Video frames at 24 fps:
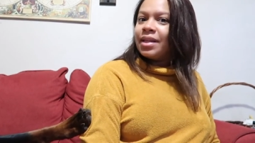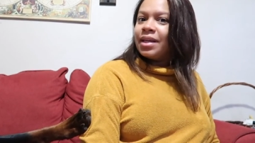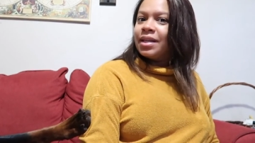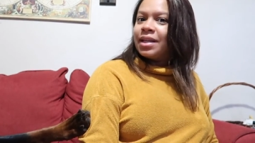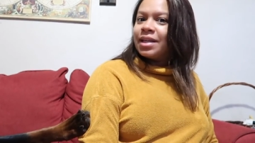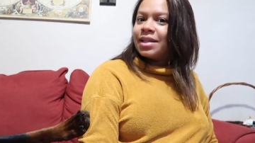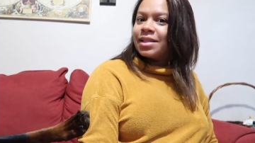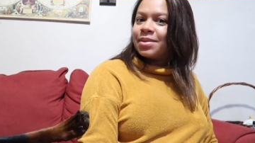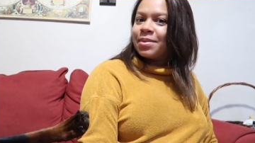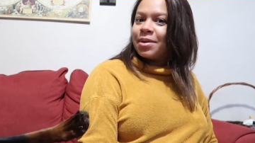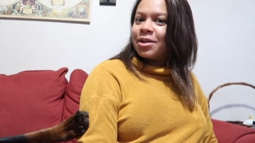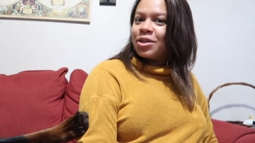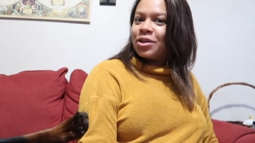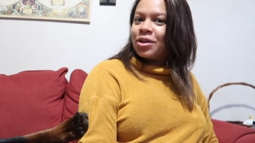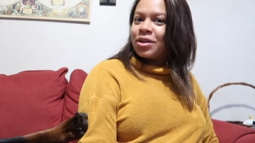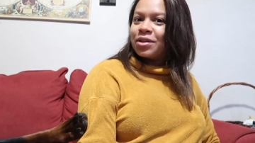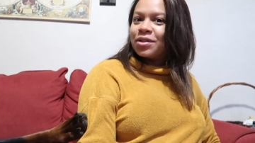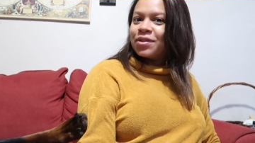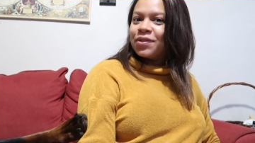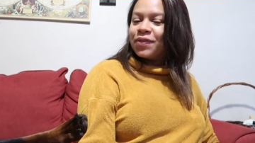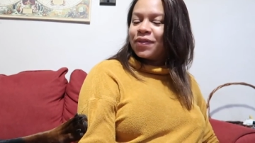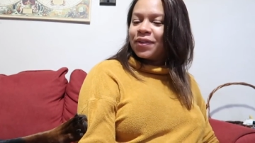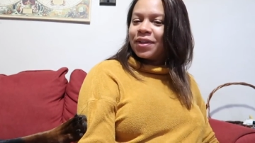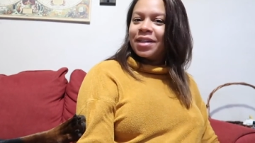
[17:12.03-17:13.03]
That's my
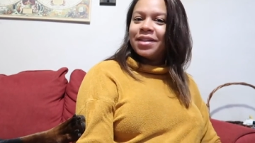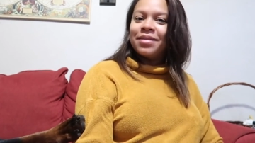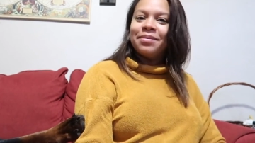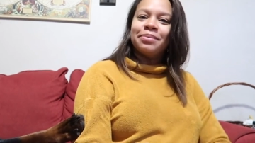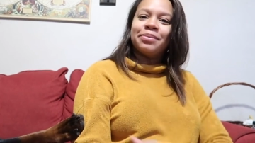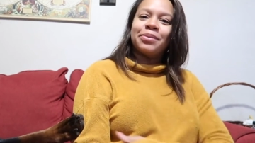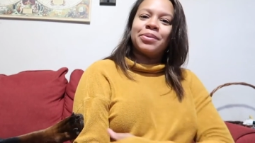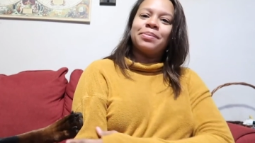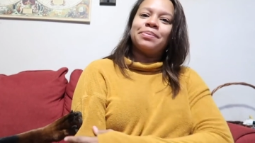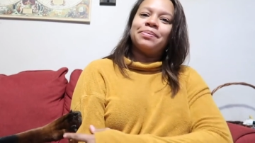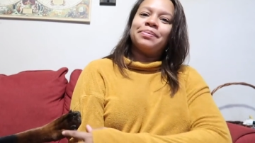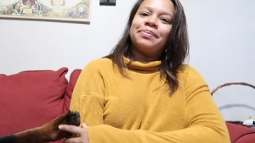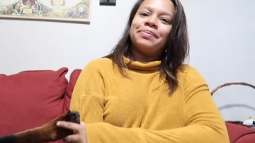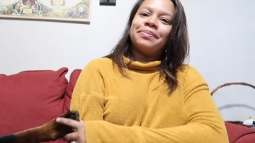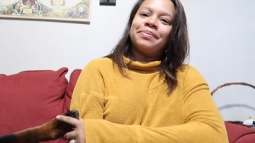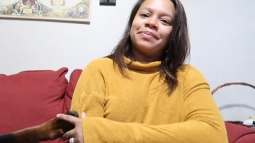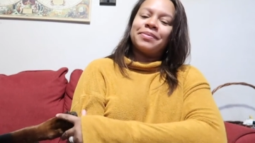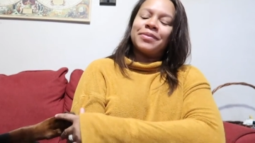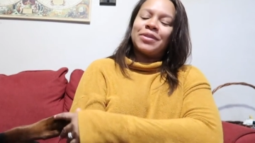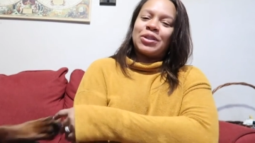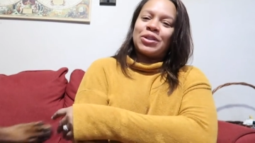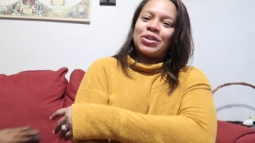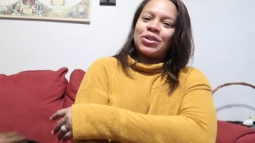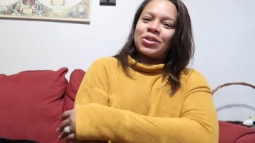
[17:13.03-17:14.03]
dog's foot.
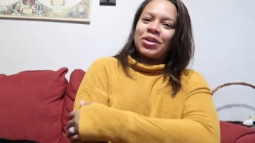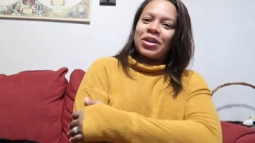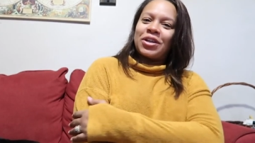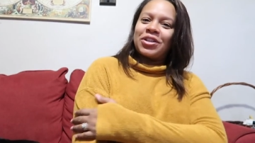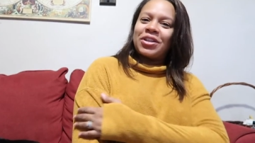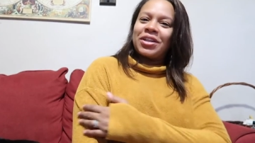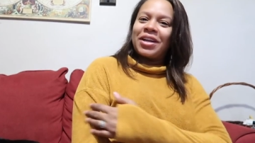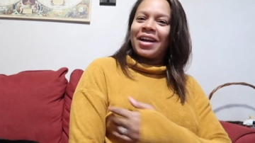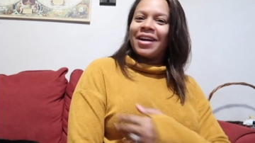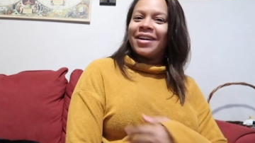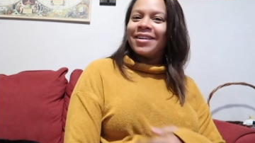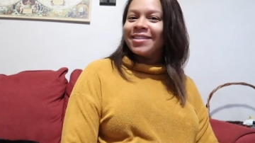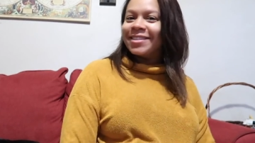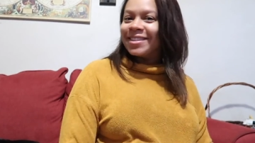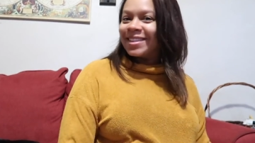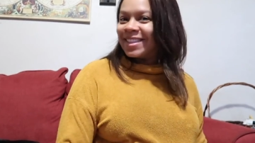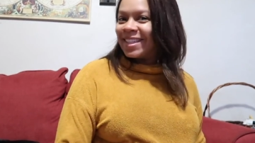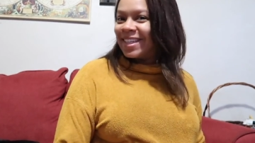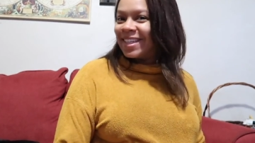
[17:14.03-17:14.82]
Stretching out.